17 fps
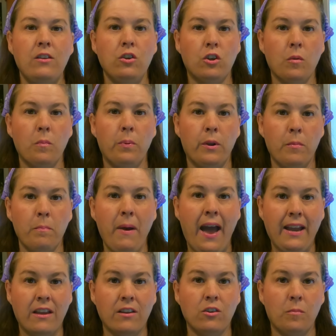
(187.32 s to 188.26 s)
then you can put them
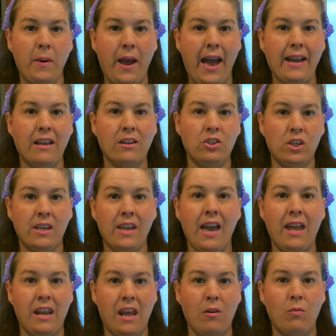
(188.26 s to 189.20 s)
back in your package
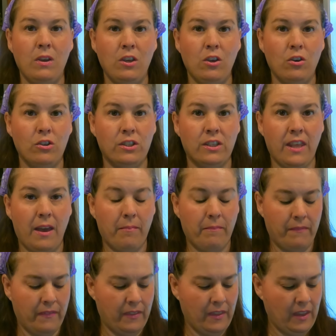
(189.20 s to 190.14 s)
again and reuse
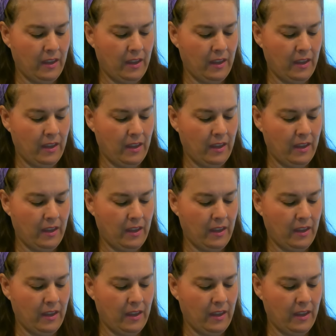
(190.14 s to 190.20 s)
them.